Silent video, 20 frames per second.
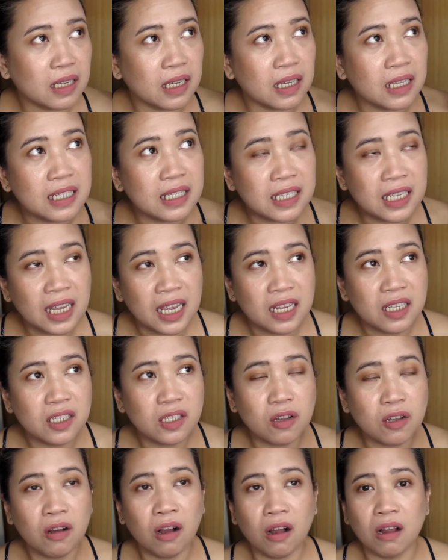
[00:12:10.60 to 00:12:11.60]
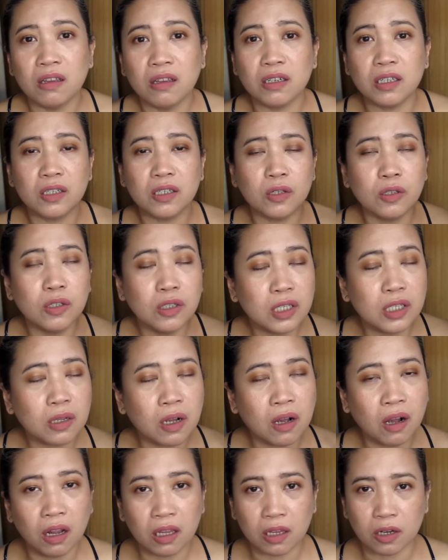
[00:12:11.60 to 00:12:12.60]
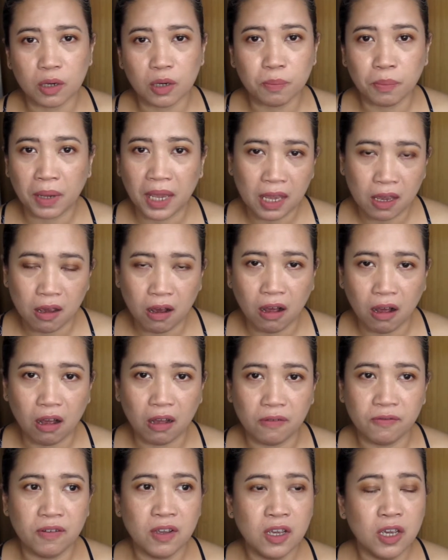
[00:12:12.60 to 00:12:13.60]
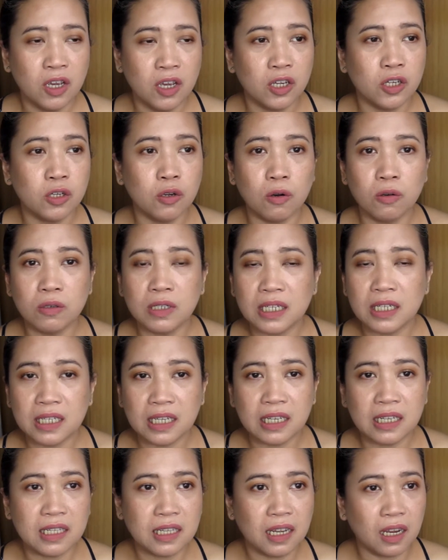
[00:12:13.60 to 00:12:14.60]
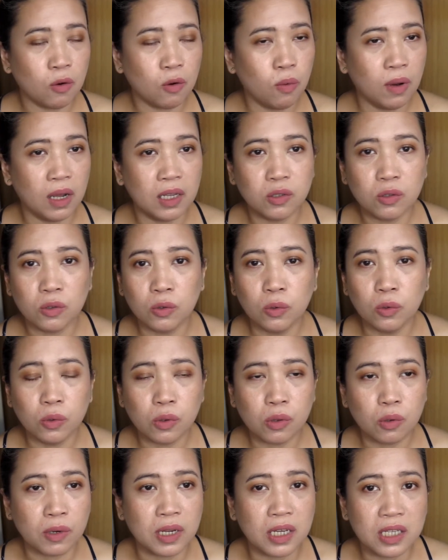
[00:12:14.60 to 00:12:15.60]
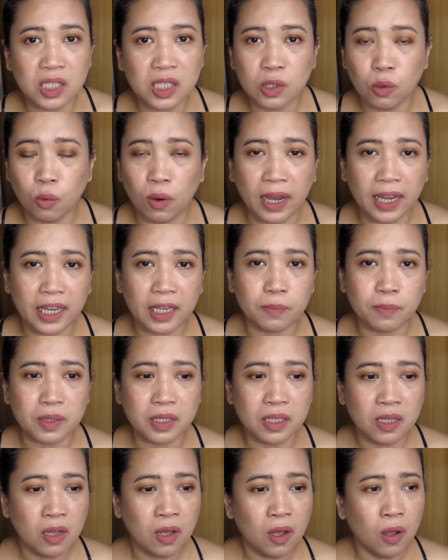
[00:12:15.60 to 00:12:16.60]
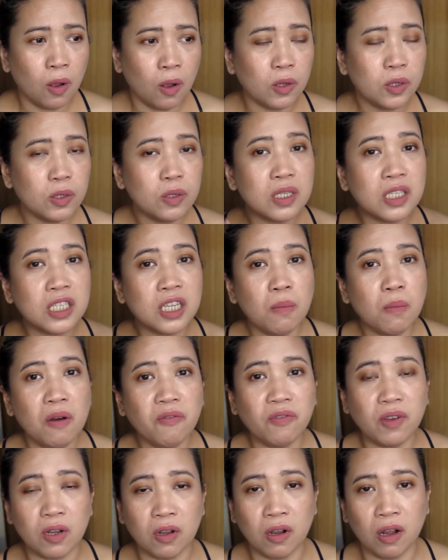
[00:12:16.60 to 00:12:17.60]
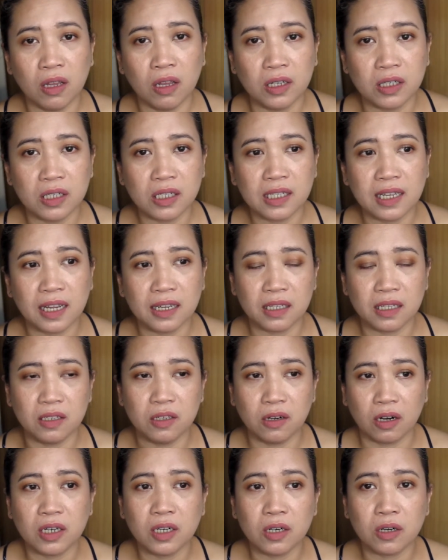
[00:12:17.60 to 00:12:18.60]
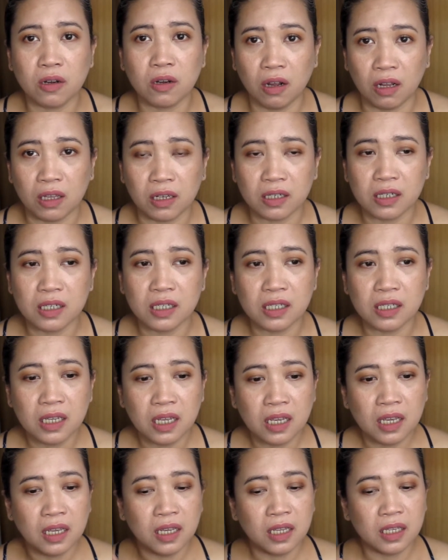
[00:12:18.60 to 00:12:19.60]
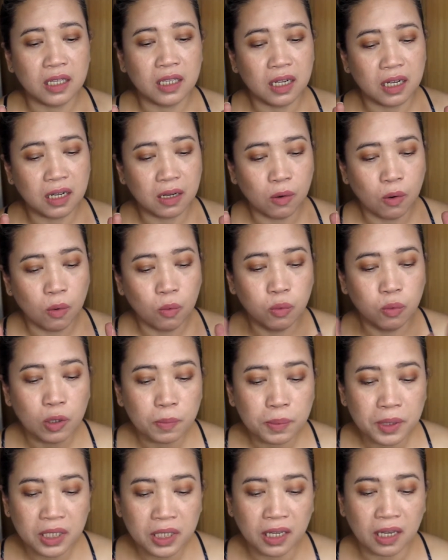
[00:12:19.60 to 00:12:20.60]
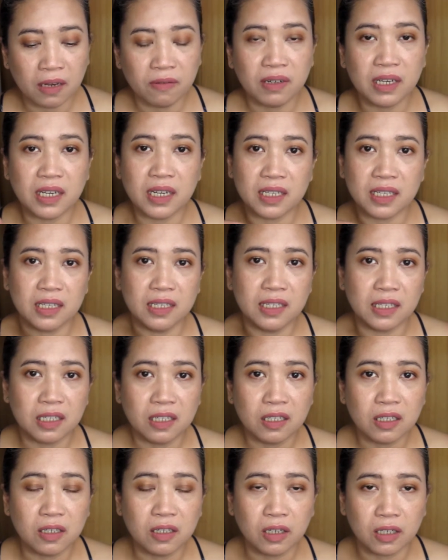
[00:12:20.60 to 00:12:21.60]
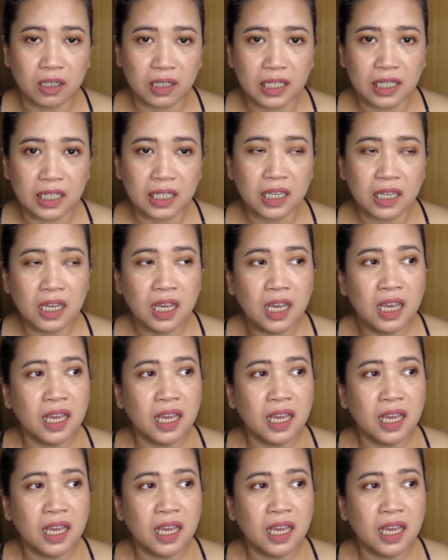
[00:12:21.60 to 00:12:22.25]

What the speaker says: intense color, good color payoff. You only need like 1, 2, 3 swipes. Although some of the colors, like the darker colors, the Whoops Kiri and the Little Girly,